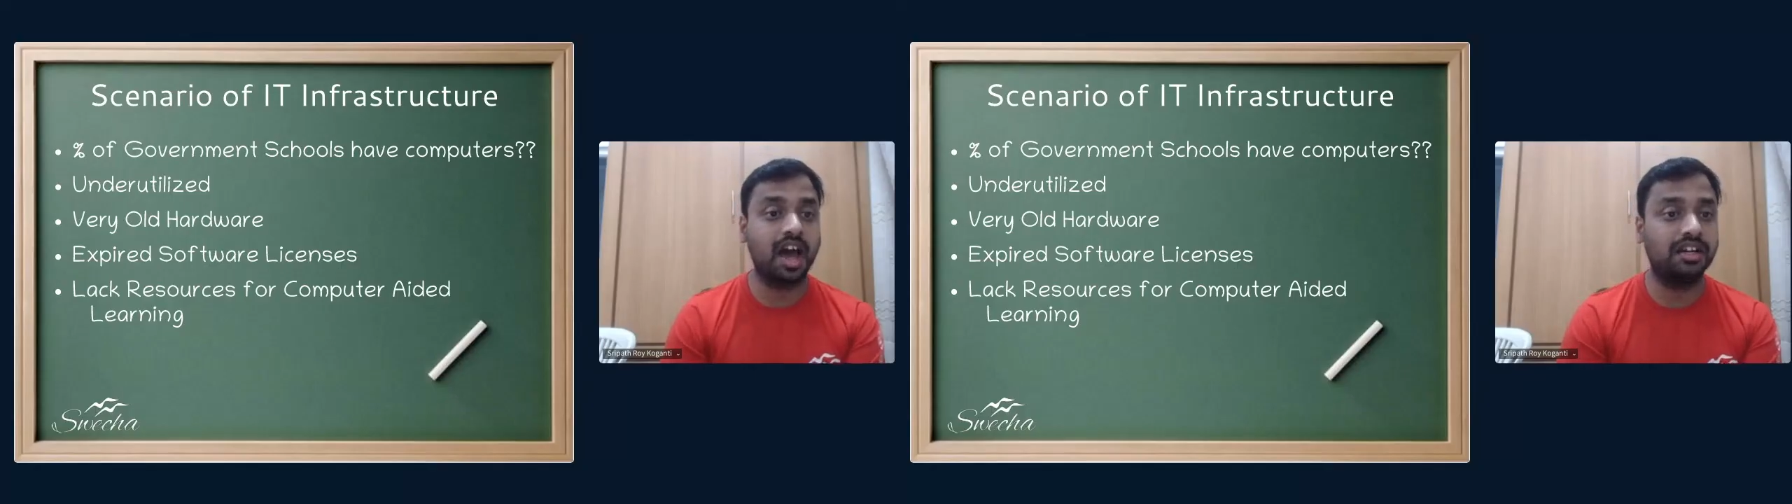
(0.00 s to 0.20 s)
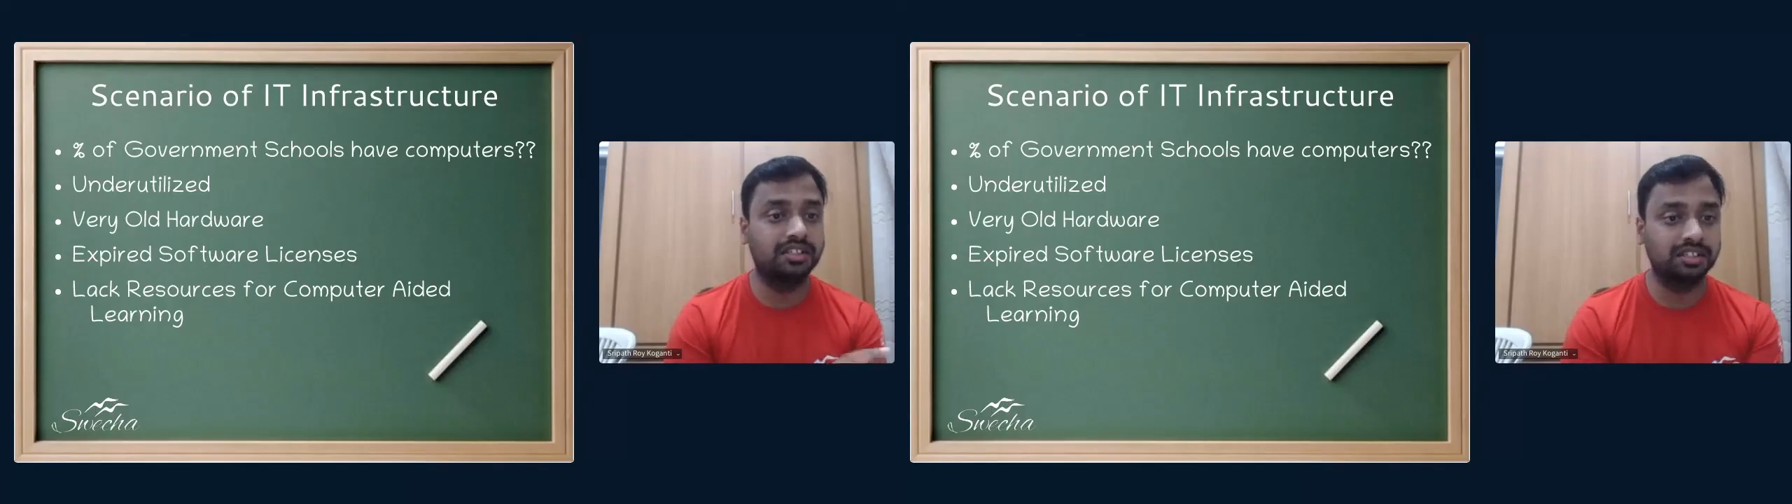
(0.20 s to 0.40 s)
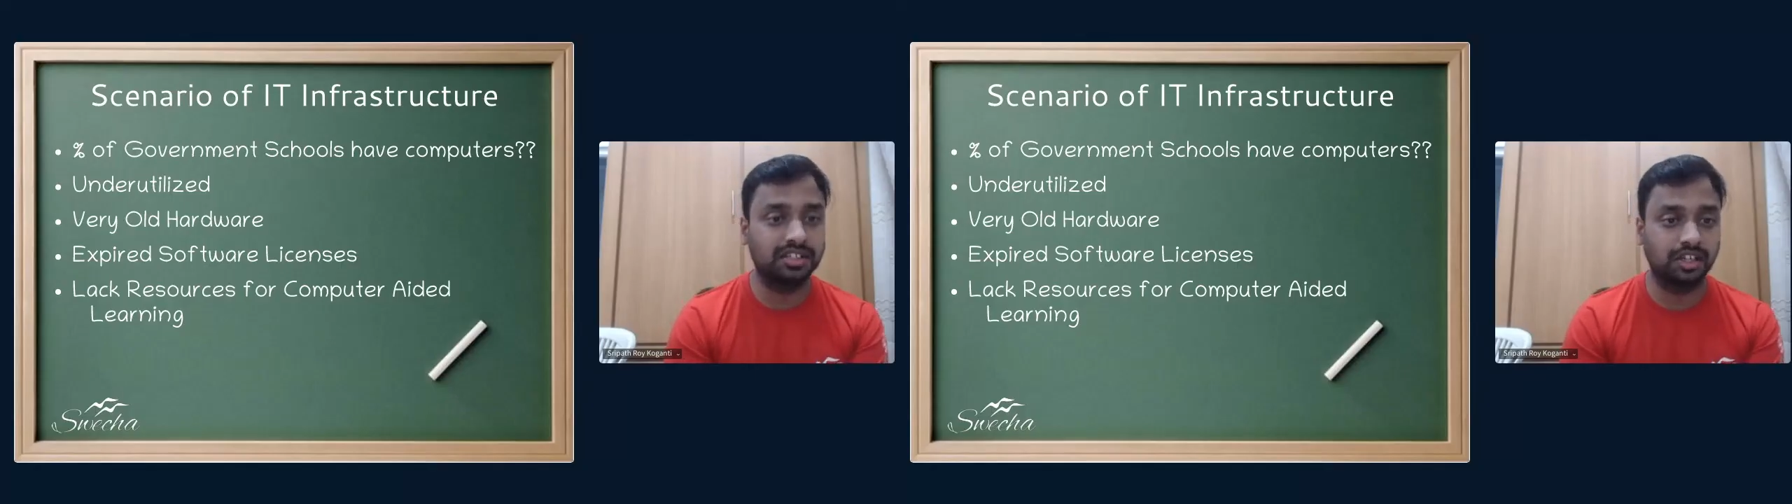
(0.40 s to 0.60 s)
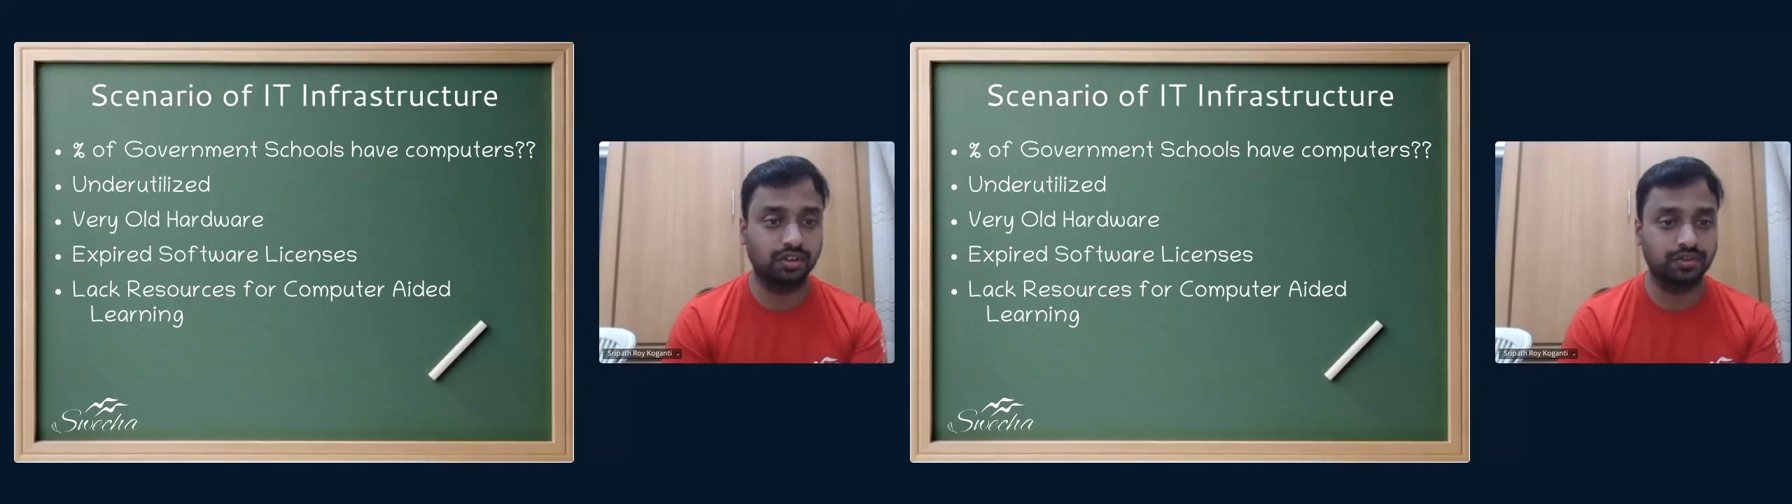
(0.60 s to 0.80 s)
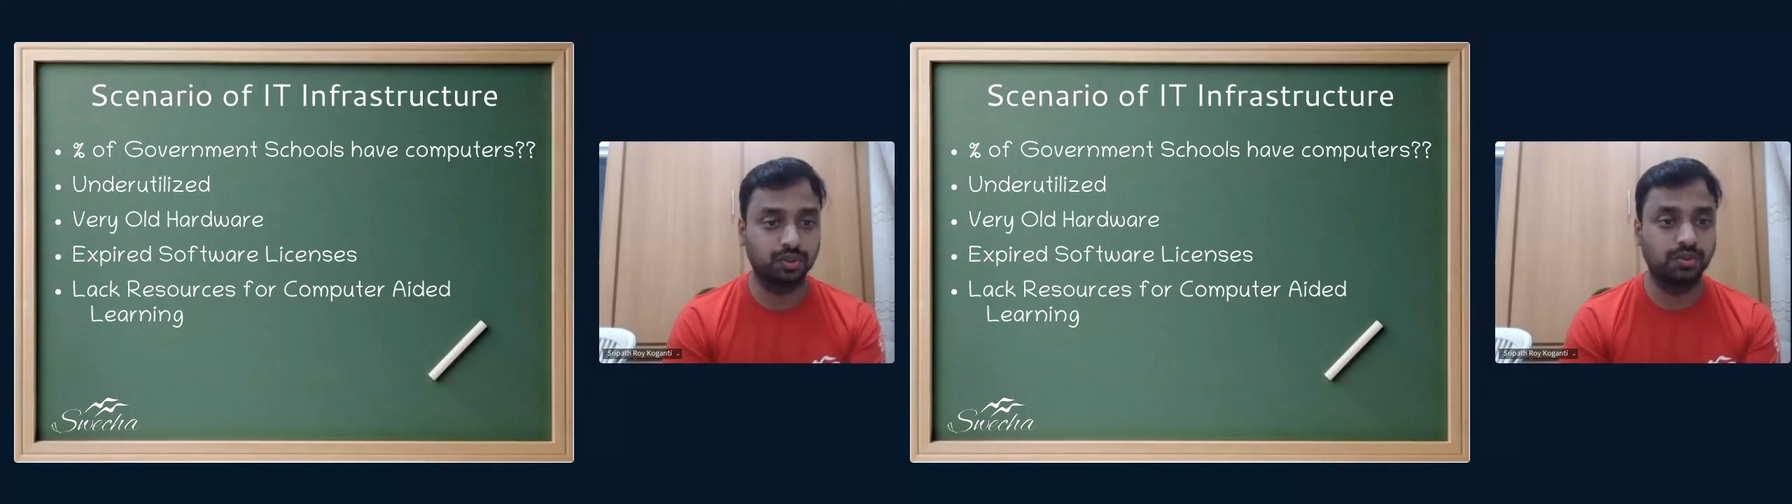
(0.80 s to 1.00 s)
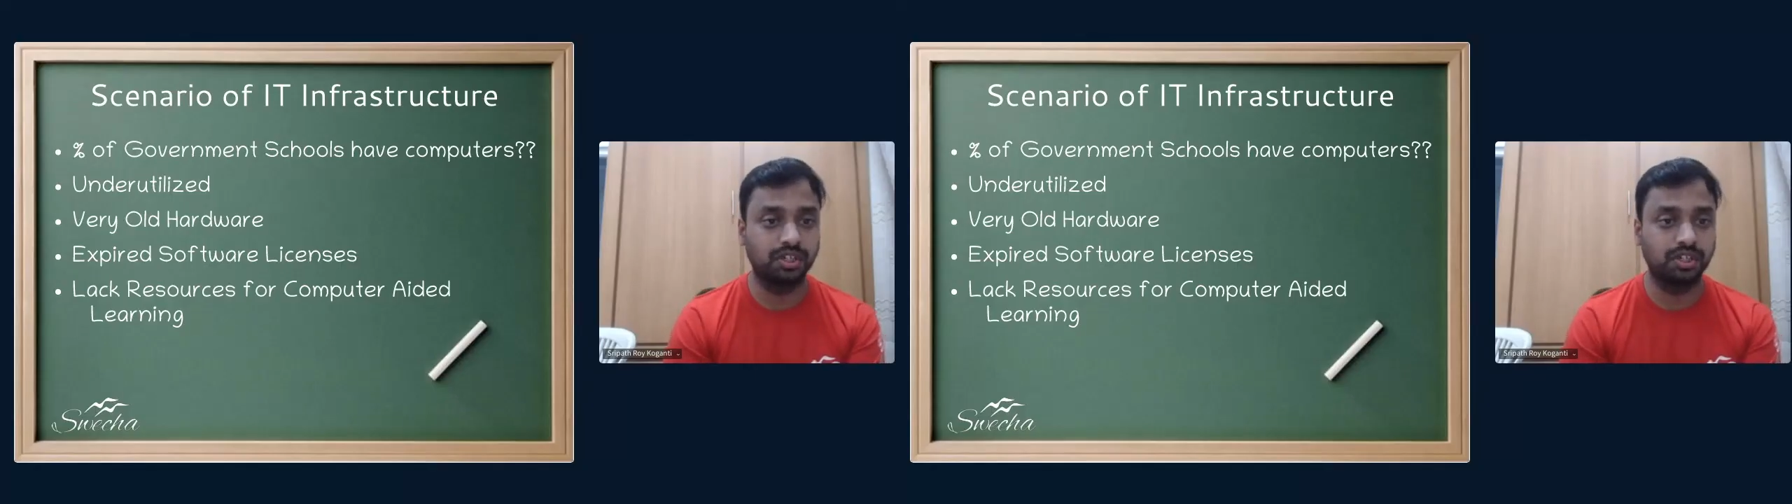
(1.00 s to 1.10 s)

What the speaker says: a larger set of